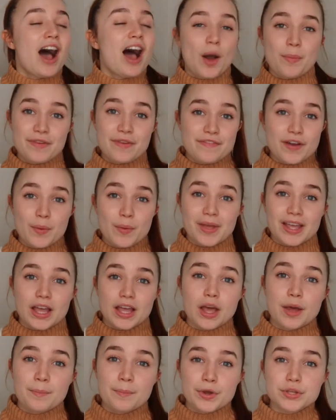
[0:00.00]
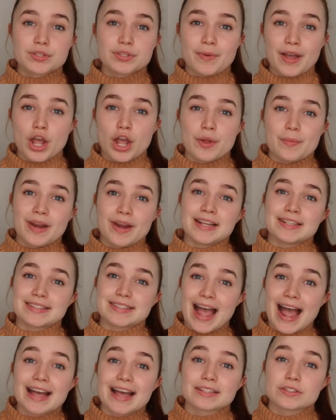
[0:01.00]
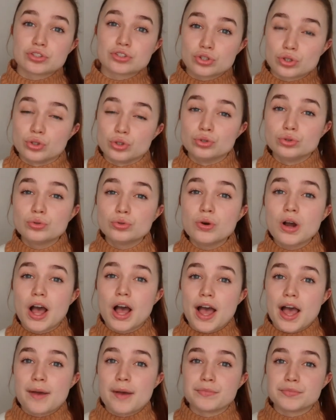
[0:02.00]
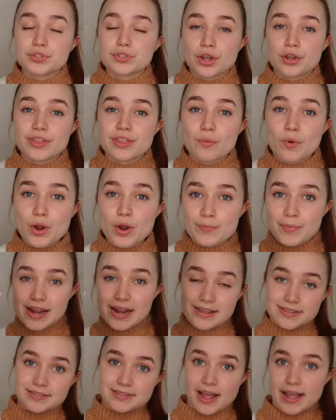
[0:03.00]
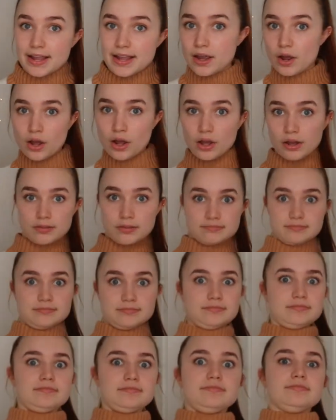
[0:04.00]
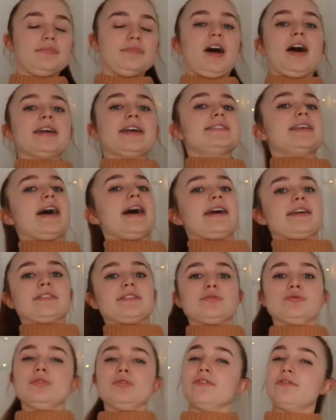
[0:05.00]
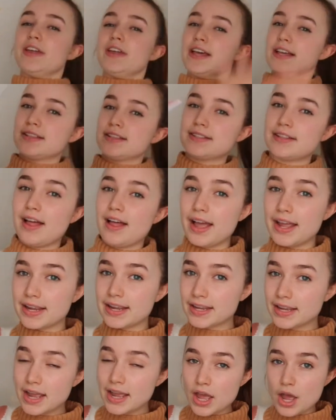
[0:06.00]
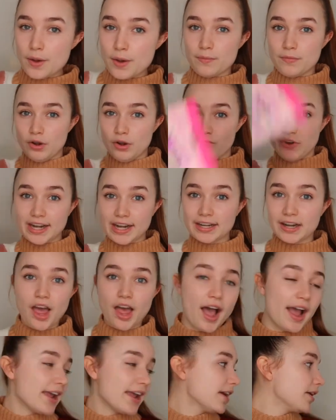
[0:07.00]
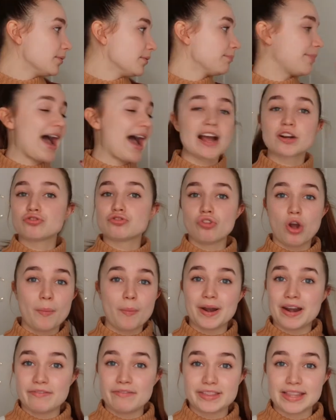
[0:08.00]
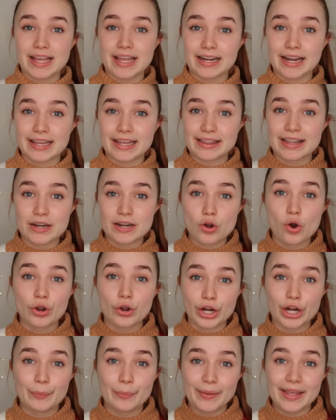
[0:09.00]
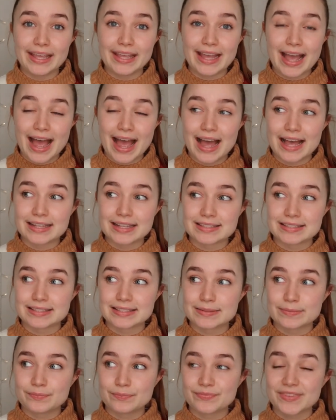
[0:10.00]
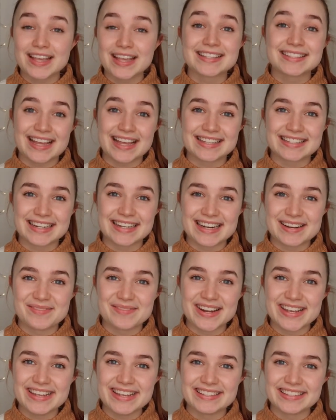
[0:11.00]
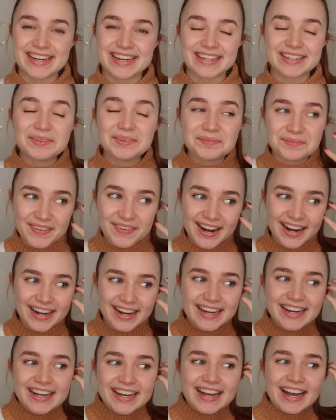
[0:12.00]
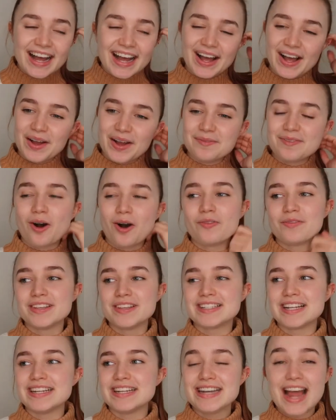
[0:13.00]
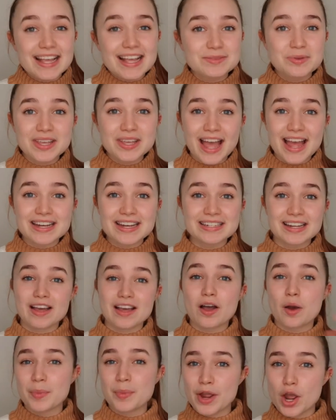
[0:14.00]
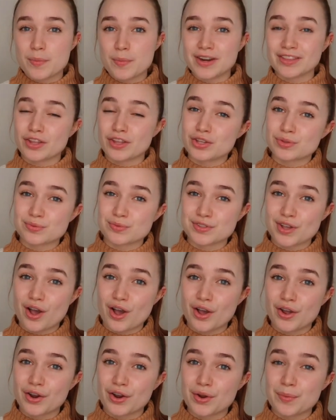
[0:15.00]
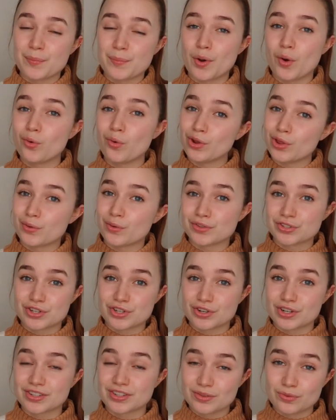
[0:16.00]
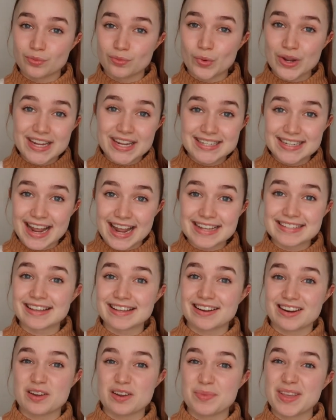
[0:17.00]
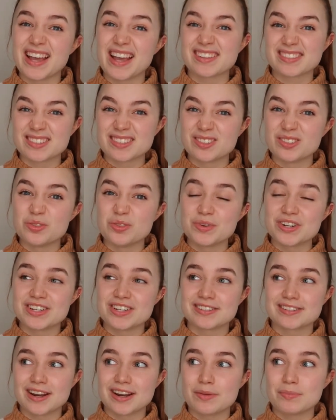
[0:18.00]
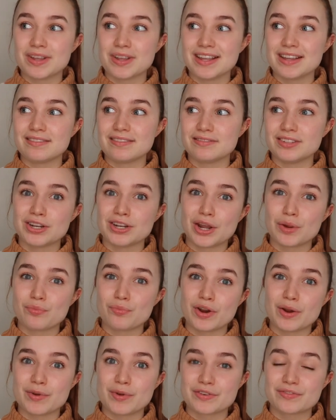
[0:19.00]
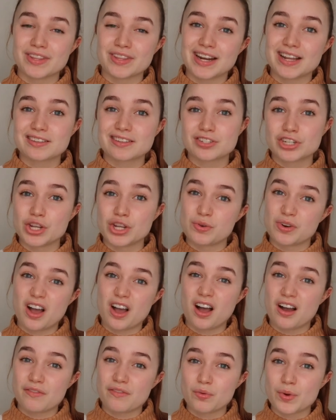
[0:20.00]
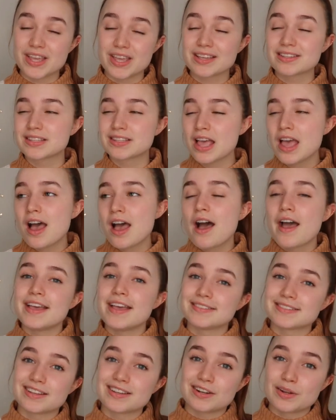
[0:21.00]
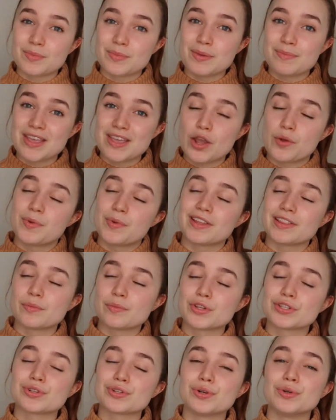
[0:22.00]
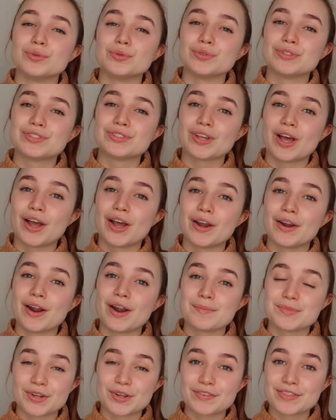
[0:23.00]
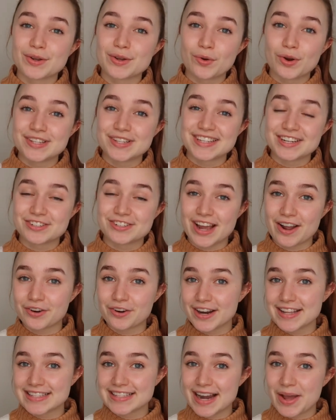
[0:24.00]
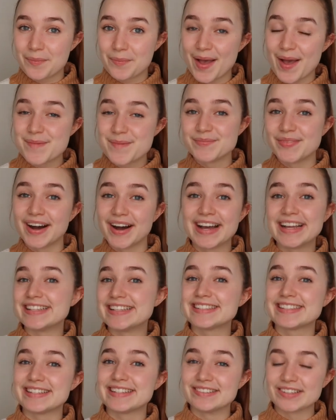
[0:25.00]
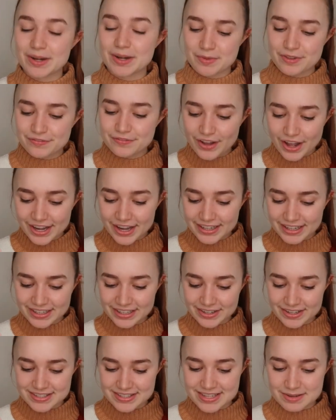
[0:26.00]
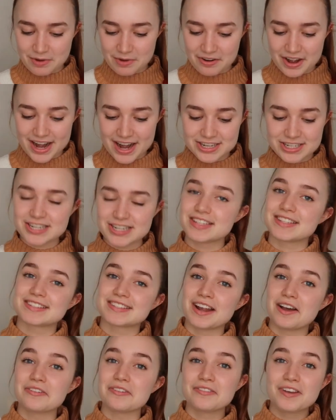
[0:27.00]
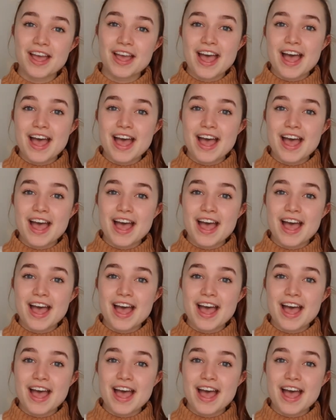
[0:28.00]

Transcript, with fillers: I'll be filming most of my openings at school um, so they won't be as like high tech as all of this like ring light and backdrop and everything like they're not going to be as aesthetically pleasing but um, obviously next weekend I'll be opening those ones at home but all the ones during the weekdays are going to be at school which is going to be you know pretty much for the next two and a half weeks is going to be me opening them at school so I'm sorry if the quality downgrades a little bit but it's still going to be fun and you get to see my reaction and stuff